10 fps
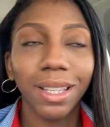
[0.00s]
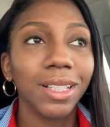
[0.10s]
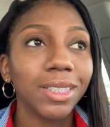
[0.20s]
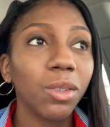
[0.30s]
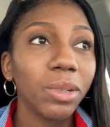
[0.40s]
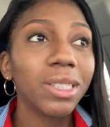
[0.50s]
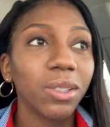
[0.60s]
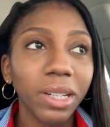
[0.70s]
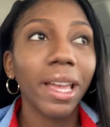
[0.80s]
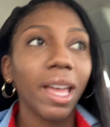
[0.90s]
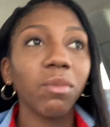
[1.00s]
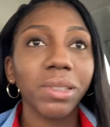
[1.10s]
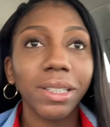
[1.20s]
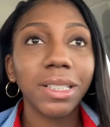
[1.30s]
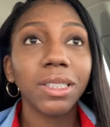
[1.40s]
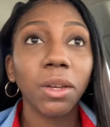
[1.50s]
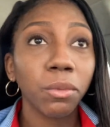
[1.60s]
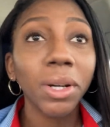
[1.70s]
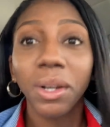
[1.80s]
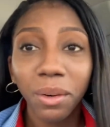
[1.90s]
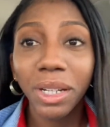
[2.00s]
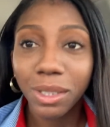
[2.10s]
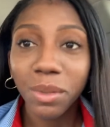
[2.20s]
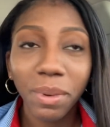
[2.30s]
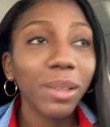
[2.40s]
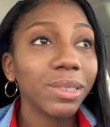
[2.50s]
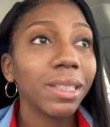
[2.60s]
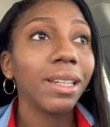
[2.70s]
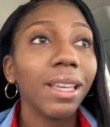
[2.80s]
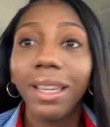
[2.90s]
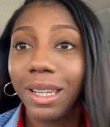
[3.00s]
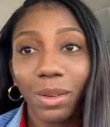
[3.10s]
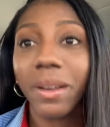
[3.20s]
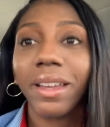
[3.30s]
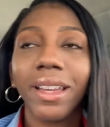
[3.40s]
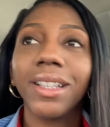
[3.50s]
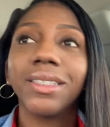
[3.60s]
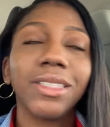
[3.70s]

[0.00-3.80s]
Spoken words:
So what's going to happen is we're going to post it anyway.